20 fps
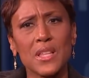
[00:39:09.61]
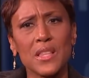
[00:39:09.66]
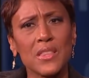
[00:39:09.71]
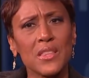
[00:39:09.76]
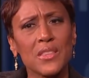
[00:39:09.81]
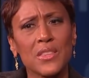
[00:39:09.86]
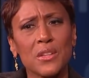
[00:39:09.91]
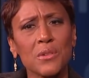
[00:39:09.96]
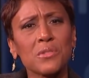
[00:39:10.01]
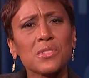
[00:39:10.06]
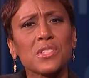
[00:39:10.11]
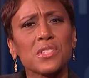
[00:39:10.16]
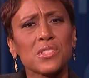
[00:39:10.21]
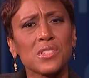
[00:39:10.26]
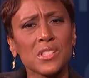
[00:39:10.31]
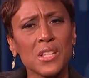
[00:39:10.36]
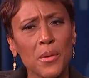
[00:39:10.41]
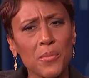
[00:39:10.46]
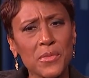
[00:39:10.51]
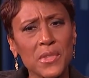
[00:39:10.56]
there's just
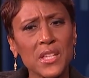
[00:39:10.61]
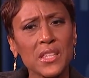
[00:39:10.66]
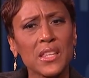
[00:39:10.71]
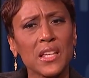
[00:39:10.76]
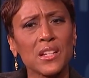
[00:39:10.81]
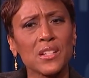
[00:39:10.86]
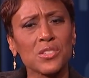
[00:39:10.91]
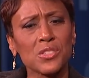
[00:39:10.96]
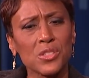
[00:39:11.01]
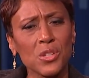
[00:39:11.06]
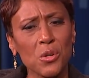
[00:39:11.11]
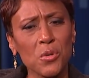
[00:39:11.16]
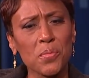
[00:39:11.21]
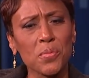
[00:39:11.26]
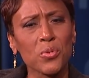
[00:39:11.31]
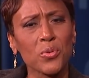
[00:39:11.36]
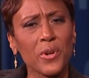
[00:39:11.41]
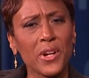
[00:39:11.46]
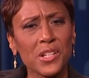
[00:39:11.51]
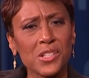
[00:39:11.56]
something that is so
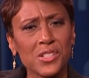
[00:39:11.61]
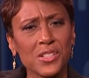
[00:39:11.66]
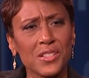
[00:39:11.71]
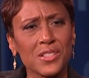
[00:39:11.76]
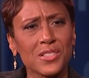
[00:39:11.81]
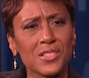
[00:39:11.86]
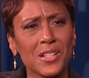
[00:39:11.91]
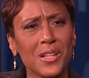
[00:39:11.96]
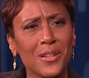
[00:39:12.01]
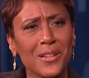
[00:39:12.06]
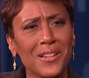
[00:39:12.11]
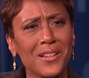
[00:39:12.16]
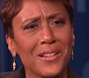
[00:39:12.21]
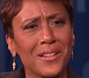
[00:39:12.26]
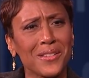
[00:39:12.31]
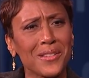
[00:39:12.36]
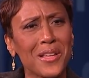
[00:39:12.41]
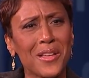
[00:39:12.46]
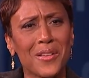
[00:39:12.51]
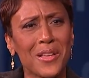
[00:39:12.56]
precious.
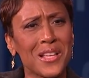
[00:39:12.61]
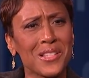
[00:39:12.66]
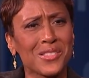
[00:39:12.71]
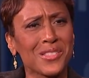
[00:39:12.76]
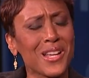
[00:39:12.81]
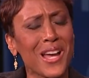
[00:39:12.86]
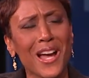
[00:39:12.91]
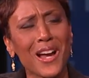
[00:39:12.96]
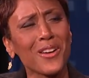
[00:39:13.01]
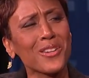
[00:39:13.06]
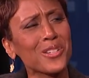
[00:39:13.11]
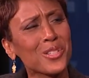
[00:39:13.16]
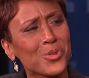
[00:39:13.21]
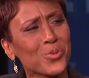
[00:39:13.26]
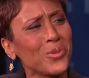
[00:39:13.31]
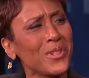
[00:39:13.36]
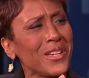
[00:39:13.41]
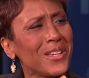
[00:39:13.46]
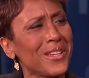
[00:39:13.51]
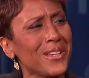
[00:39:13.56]
As tired as
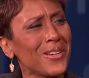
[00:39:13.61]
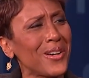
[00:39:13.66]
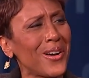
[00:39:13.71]
we